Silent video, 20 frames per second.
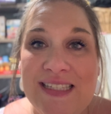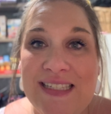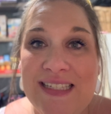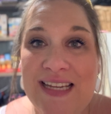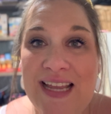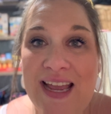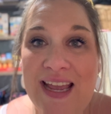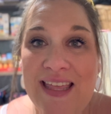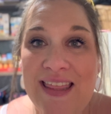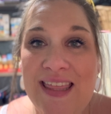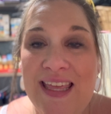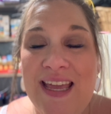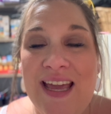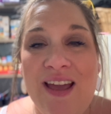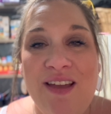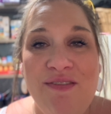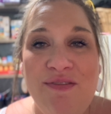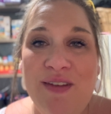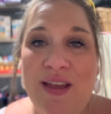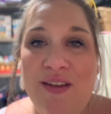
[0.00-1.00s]
I think
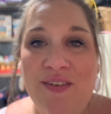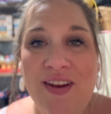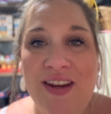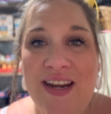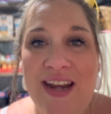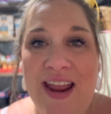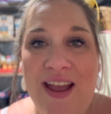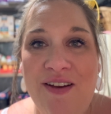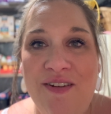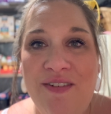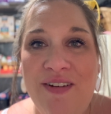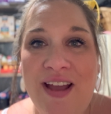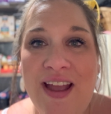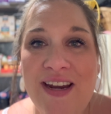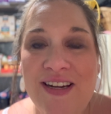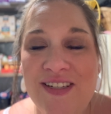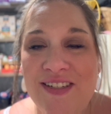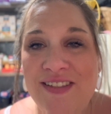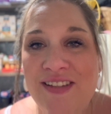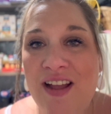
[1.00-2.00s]
I found it now. I
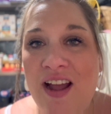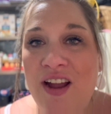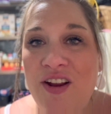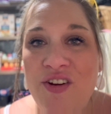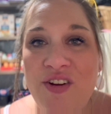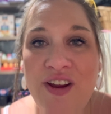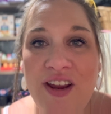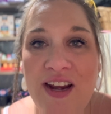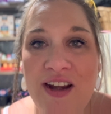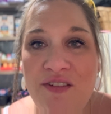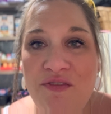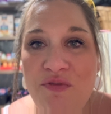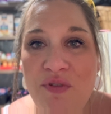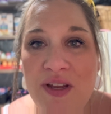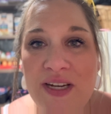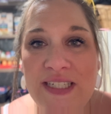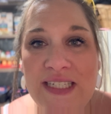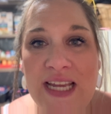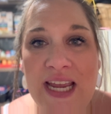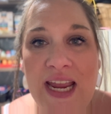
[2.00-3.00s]
just got creative
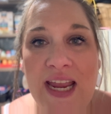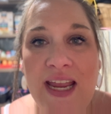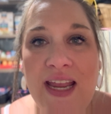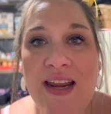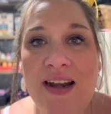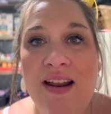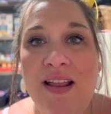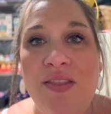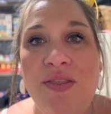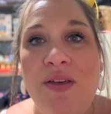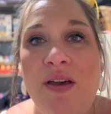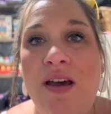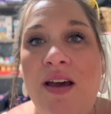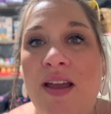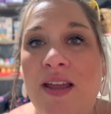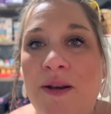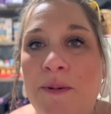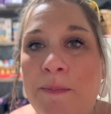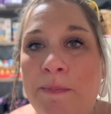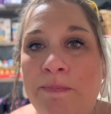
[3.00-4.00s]
one day and I
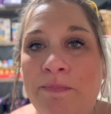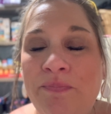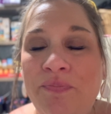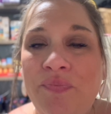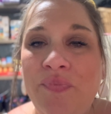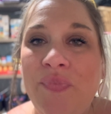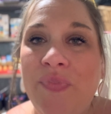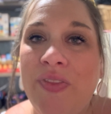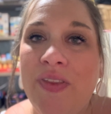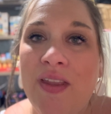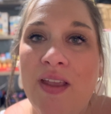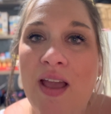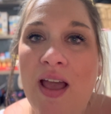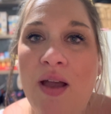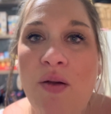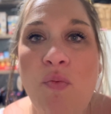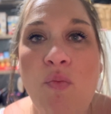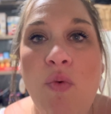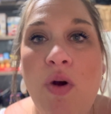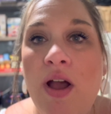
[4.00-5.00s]
thought,
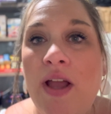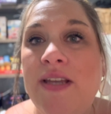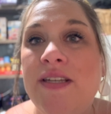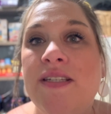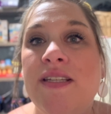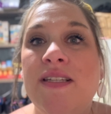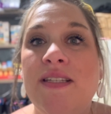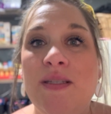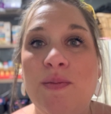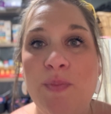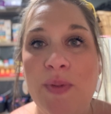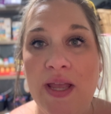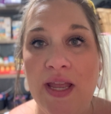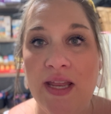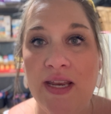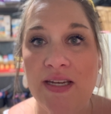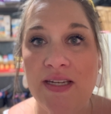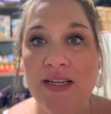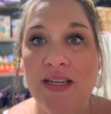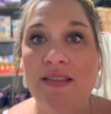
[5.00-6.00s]
I want to
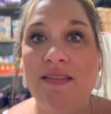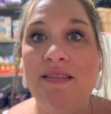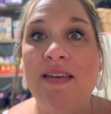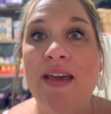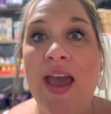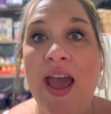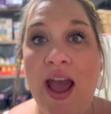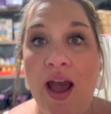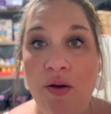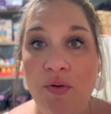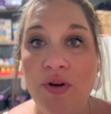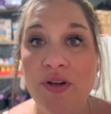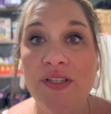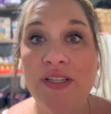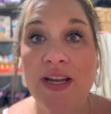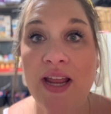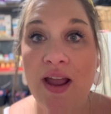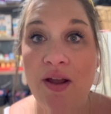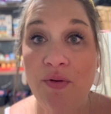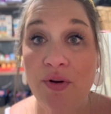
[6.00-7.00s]
spend the hours
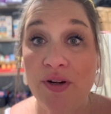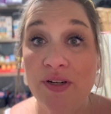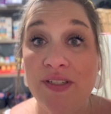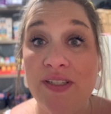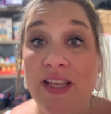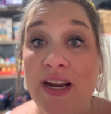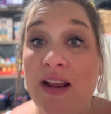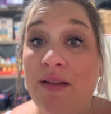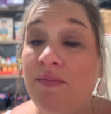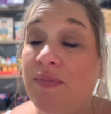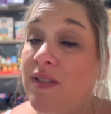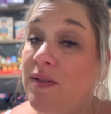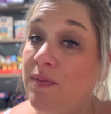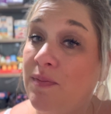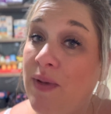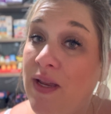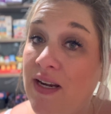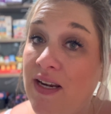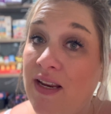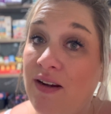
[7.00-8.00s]
and hours that I'm
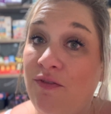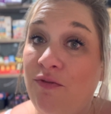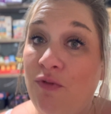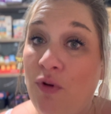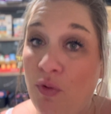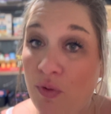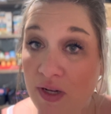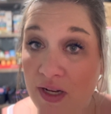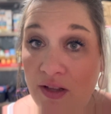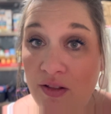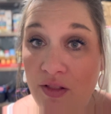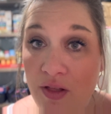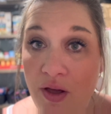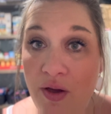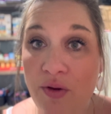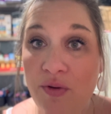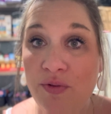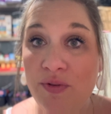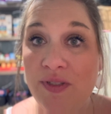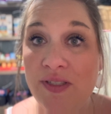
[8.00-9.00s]
spending folding
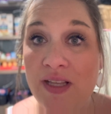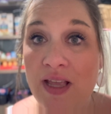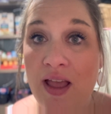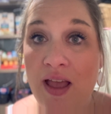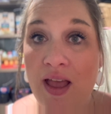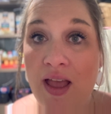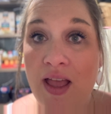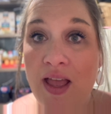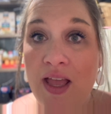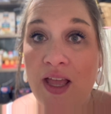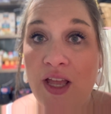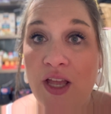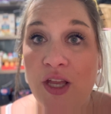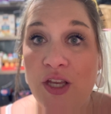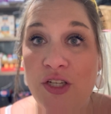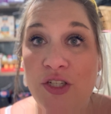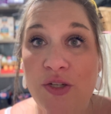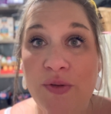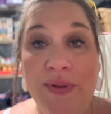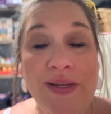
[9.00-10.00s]
clothes
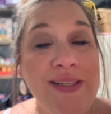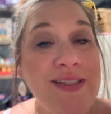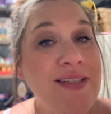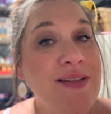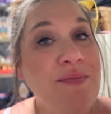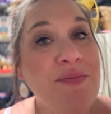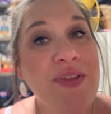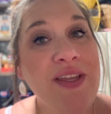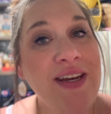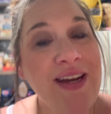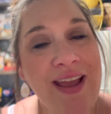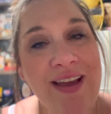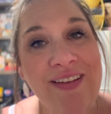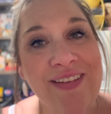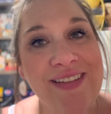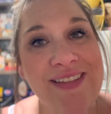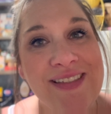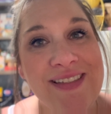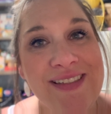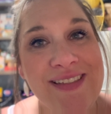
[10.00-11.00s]
doing something
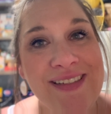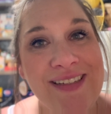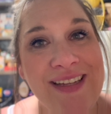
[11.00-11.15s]
else.